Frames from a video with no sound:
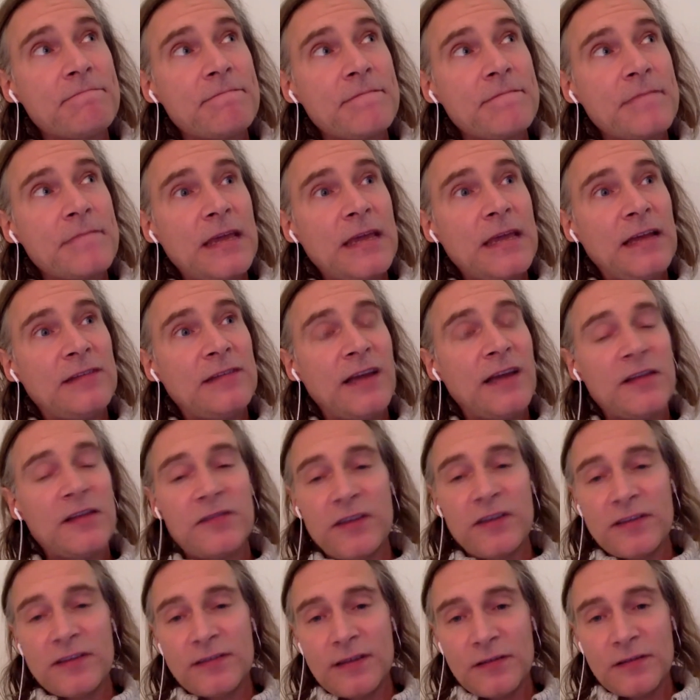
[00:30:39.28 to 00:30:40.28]
It's not
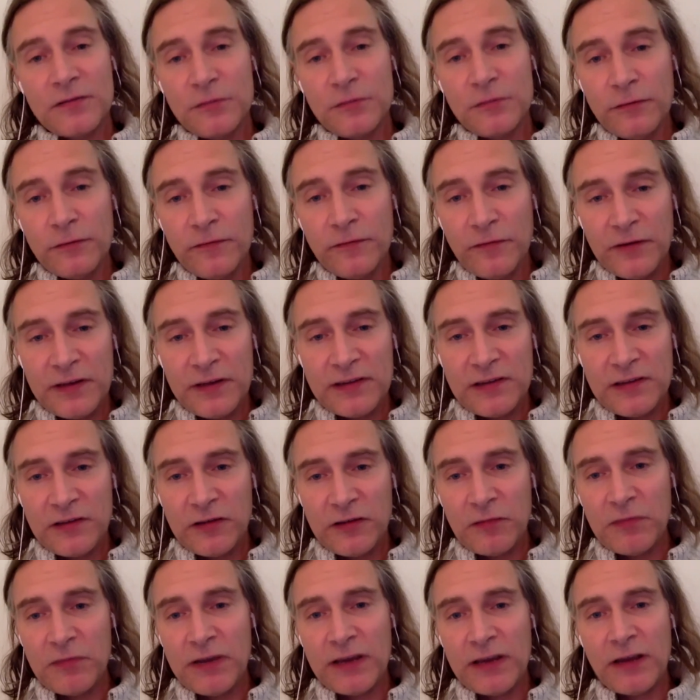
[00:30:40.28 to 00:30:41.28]
just a tool for
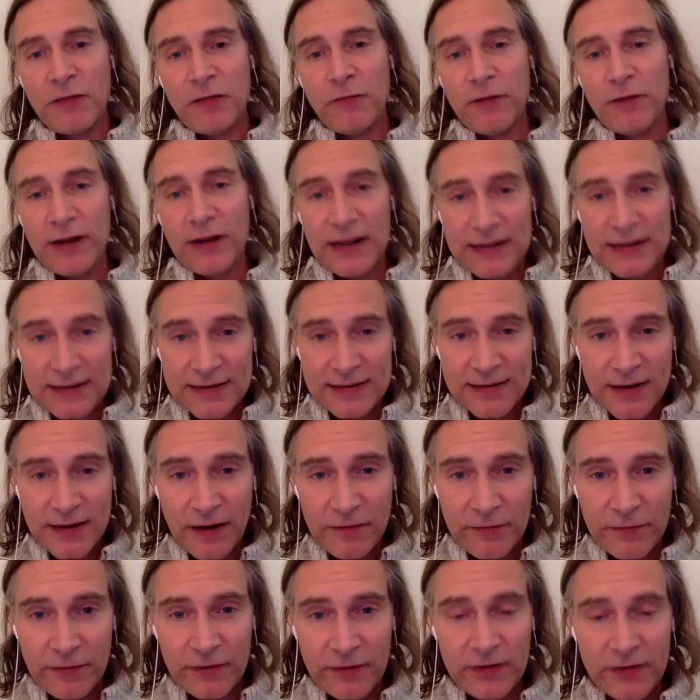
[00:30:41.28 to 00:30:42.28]
decision making. What I
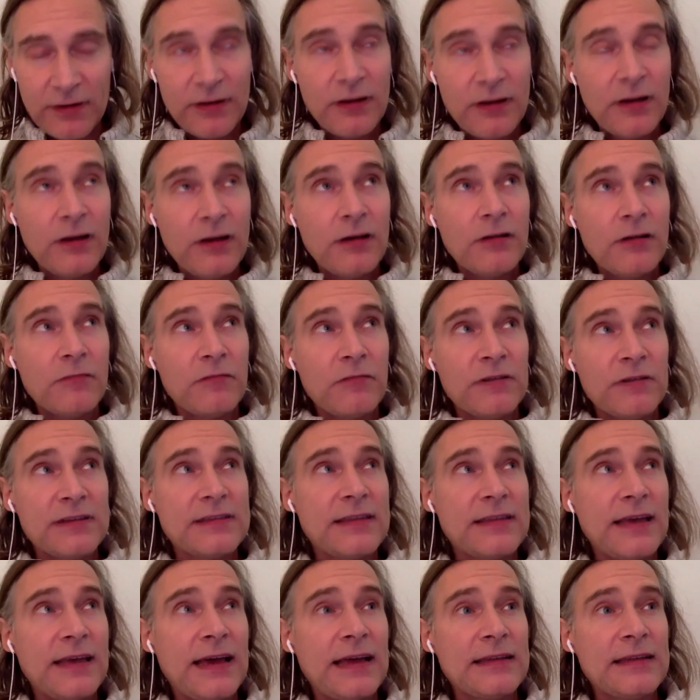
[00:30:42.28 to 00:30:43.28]
discovered was
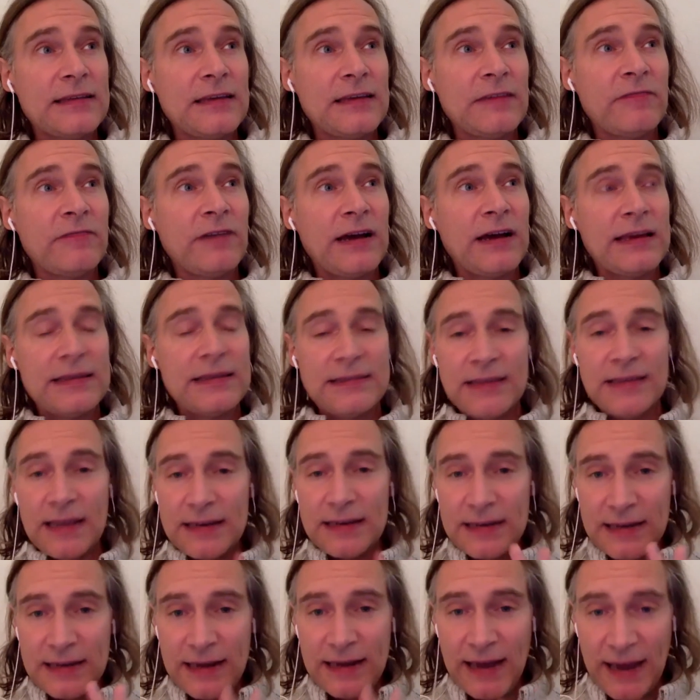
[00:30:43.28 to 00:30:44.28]
that if I said
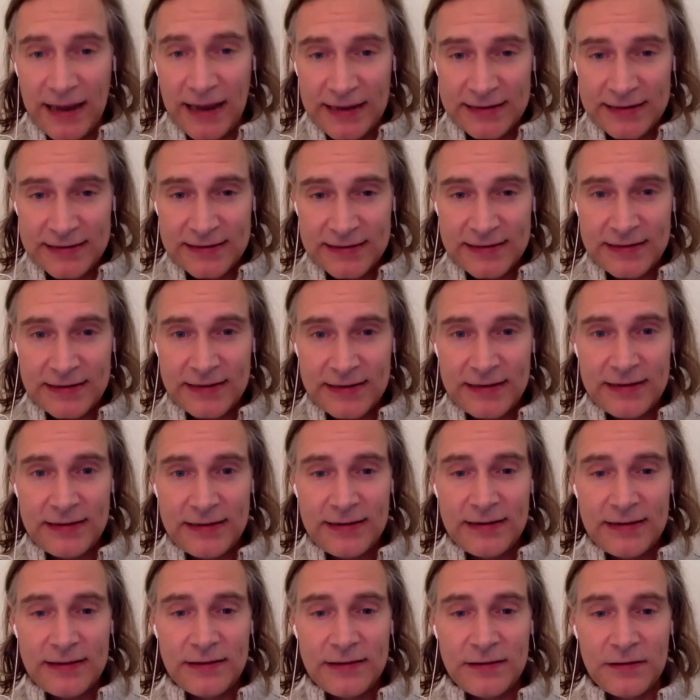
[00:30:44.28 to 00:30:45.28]
yes
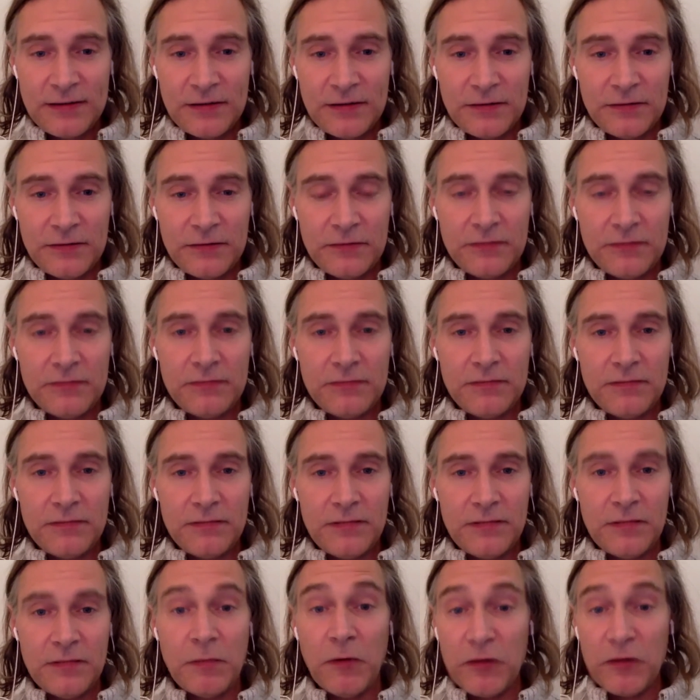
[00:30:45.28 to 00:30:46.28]
to
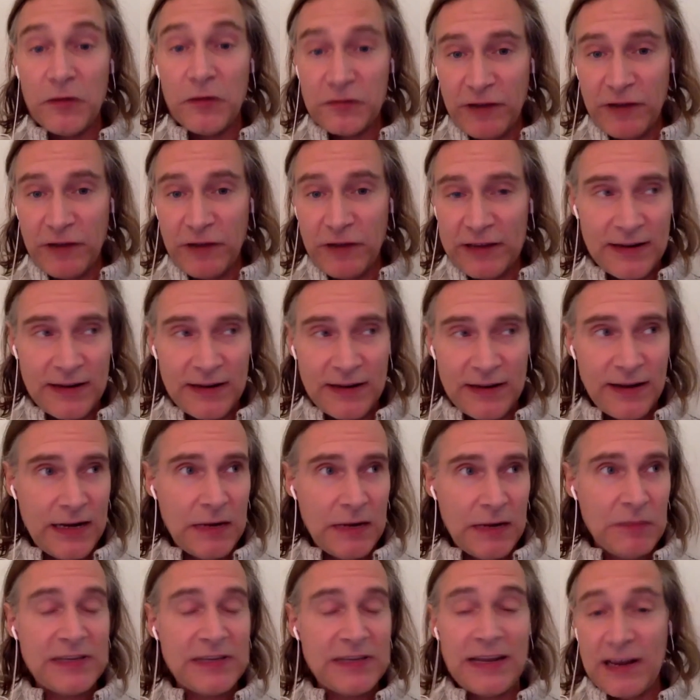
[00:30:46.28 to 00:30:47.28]
the most resonant
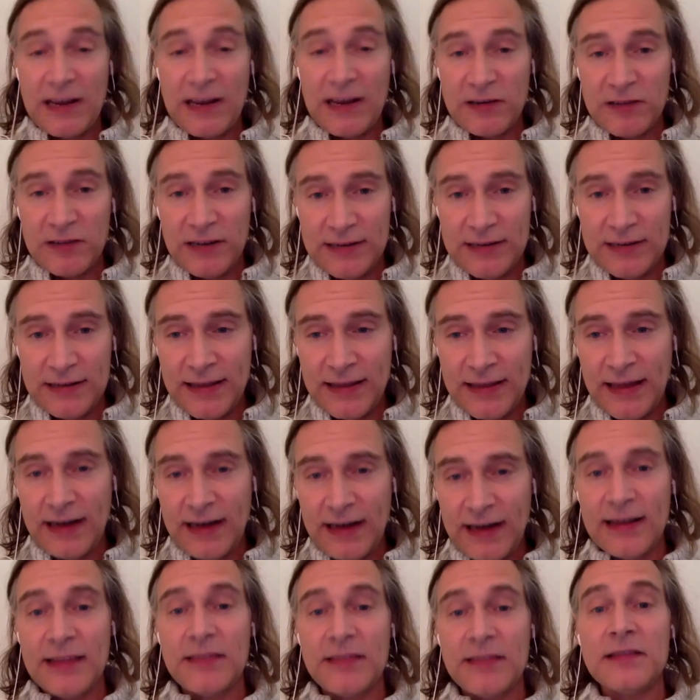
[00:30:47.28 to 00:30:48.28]
items, and actually did that
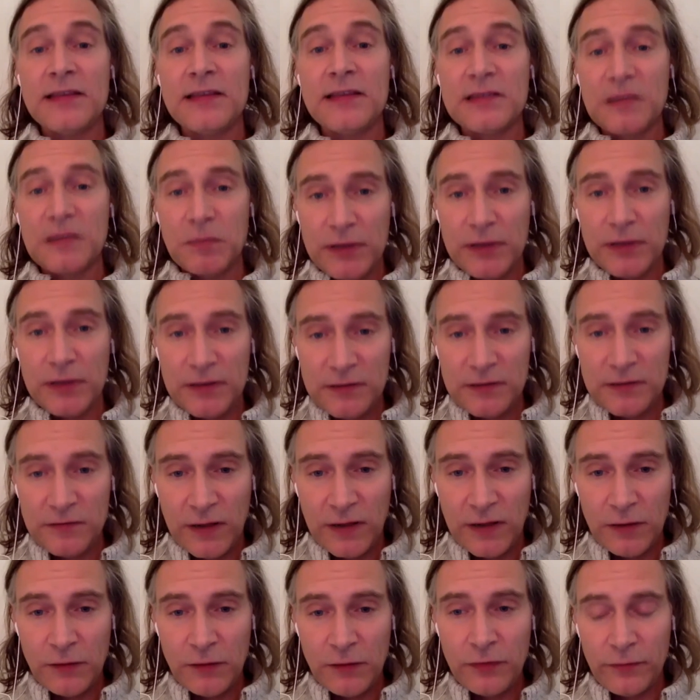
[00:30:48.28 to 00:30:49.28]
and had the discipline to
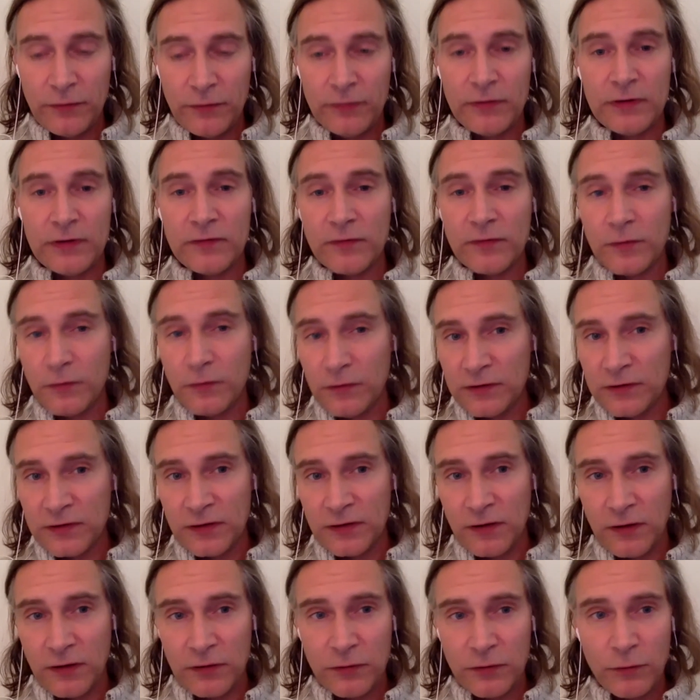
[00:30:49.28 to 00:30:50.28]
follow through, and of course
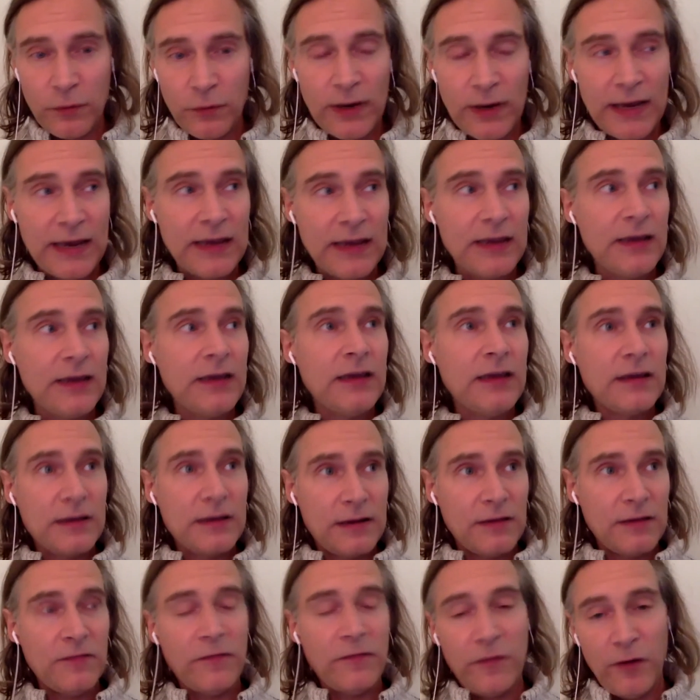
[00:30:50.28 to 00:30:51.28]
along the way
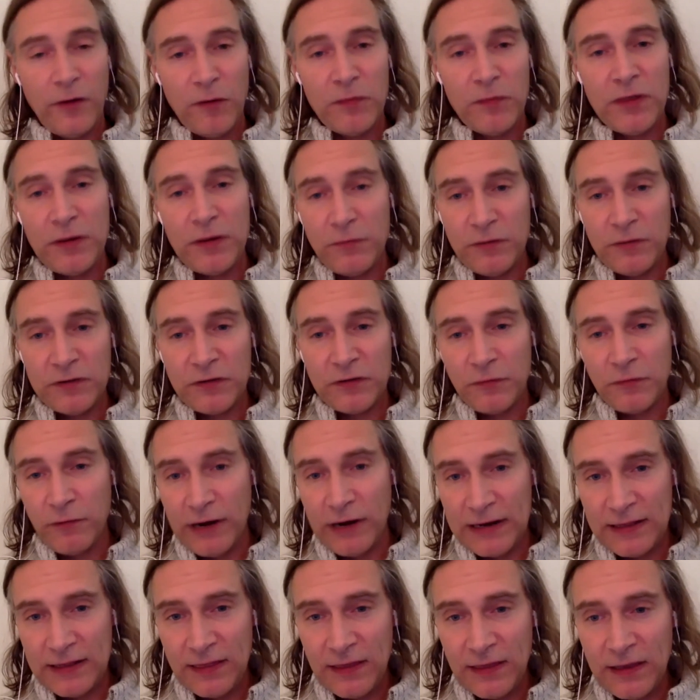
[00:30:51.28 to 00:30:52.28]
confirm that it was the
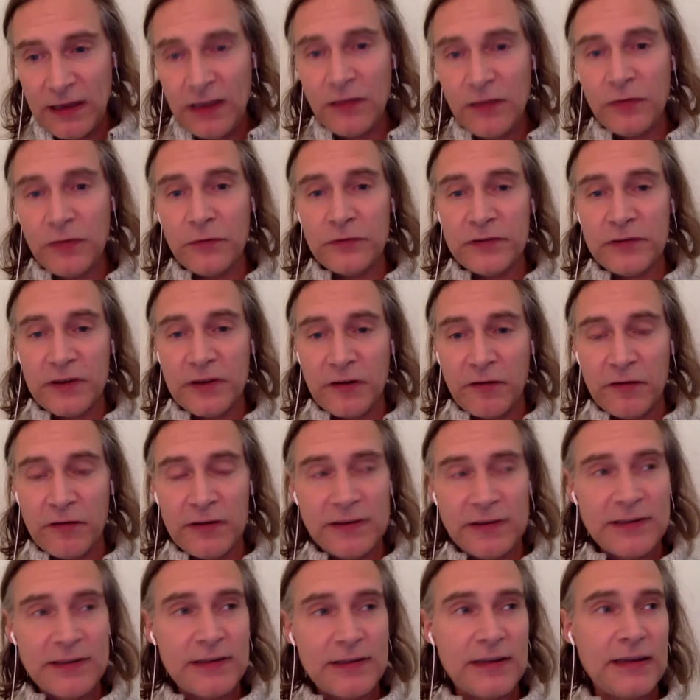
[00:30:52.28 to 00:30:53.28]
right thing through
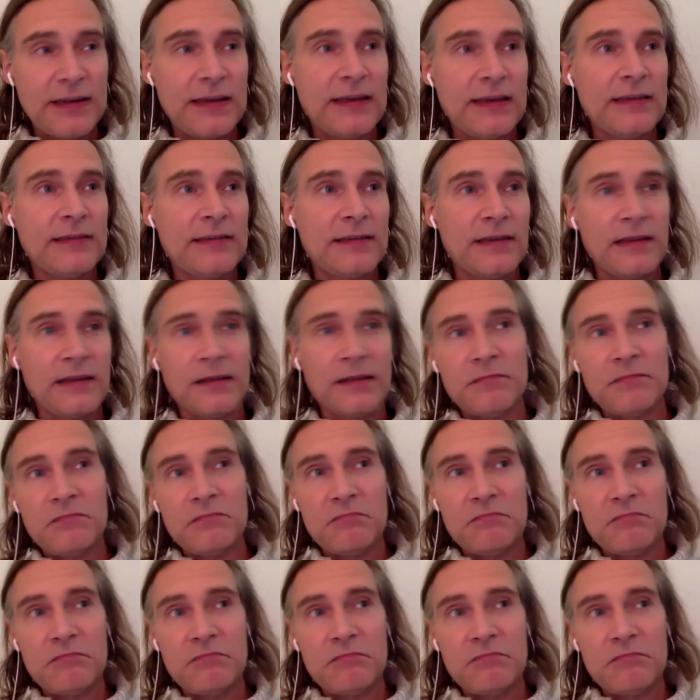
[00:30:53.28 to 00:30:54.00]
synchronicities and